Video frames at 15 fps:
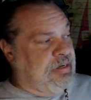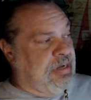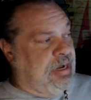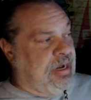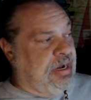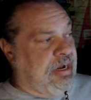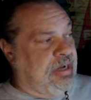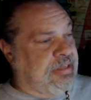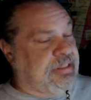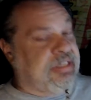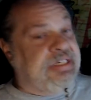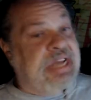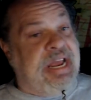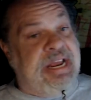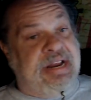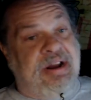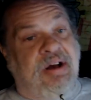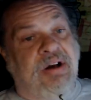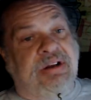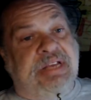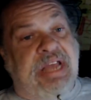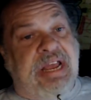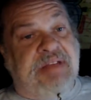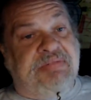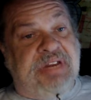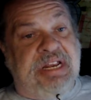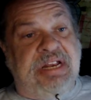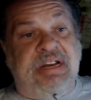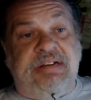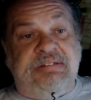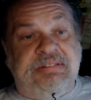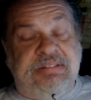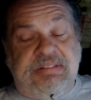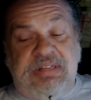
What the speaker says: The Day It All Caved In